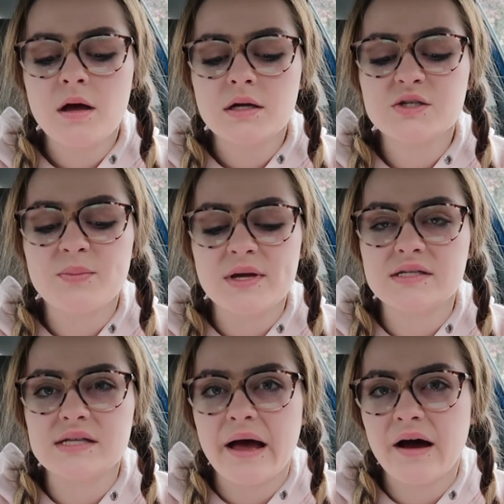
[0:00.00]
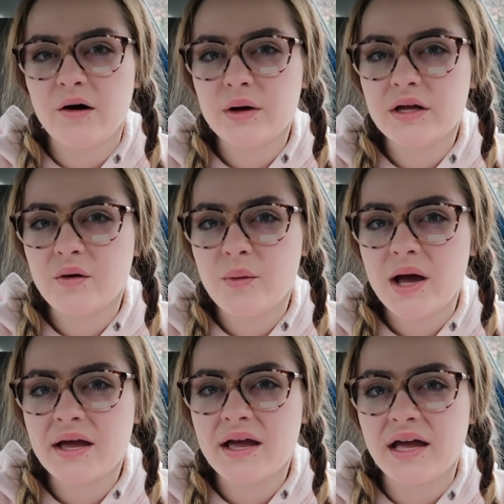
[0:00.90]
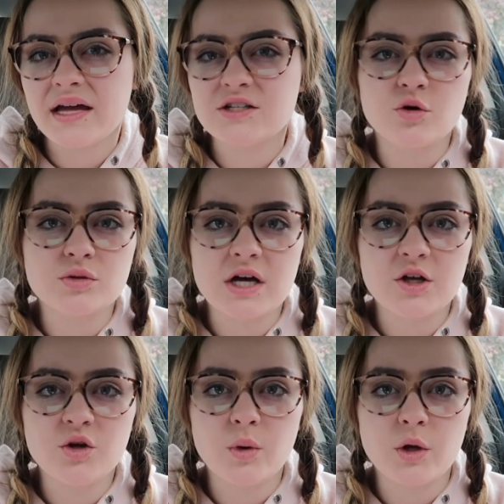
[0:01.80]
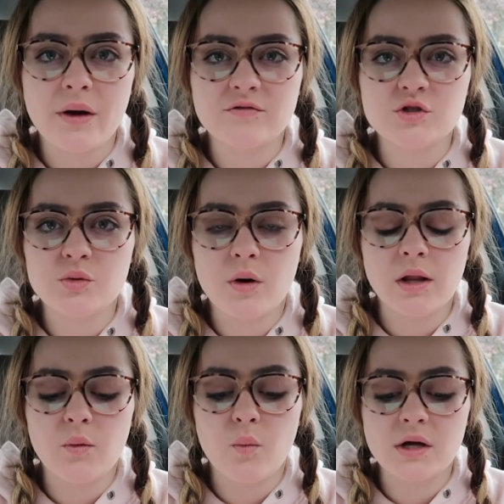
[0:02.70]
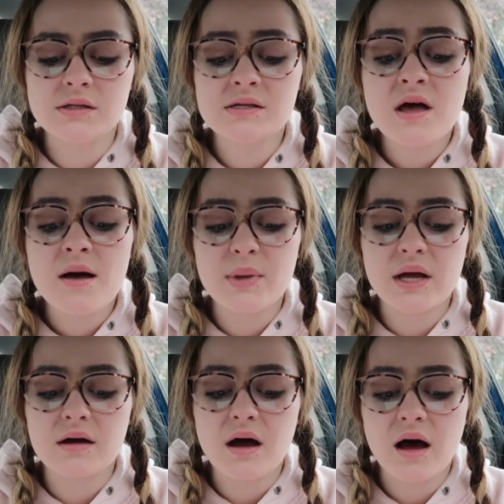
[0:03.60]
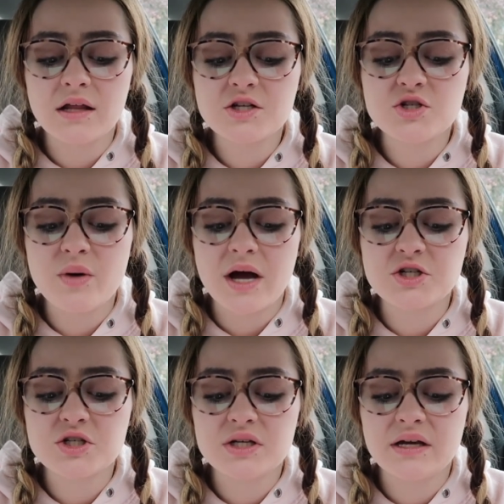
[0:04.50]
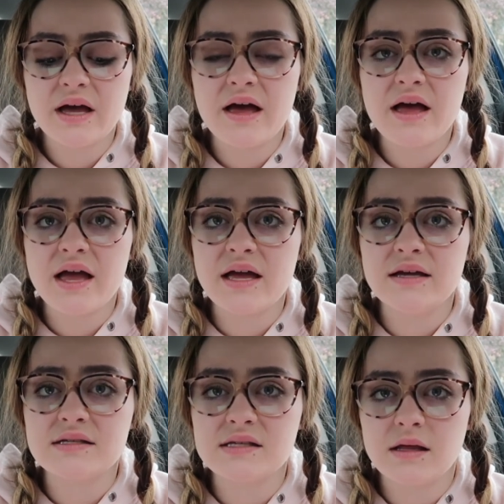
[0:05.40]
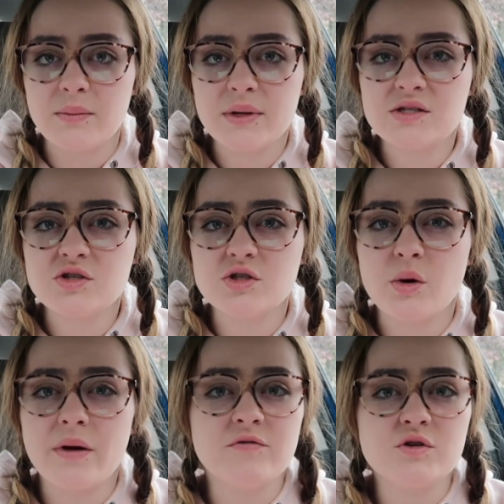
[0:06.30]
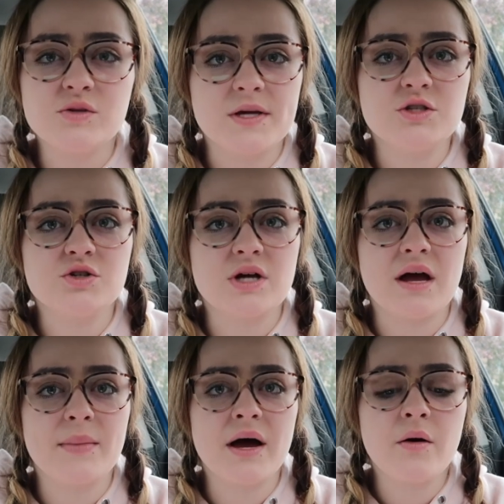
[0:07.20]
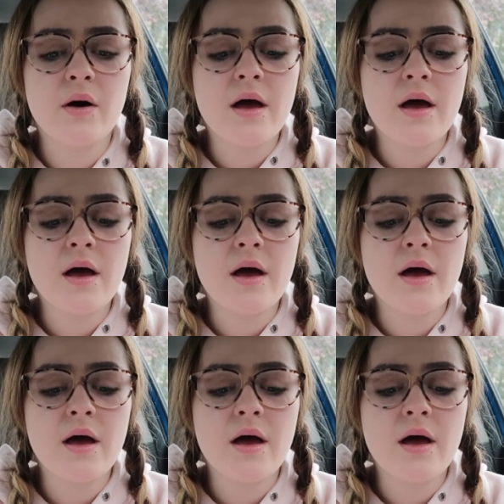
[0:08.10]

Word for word: spaced out in a way and don't tell you what you have to do all at once. But in college, you actually get a syllabus. So if you space your time out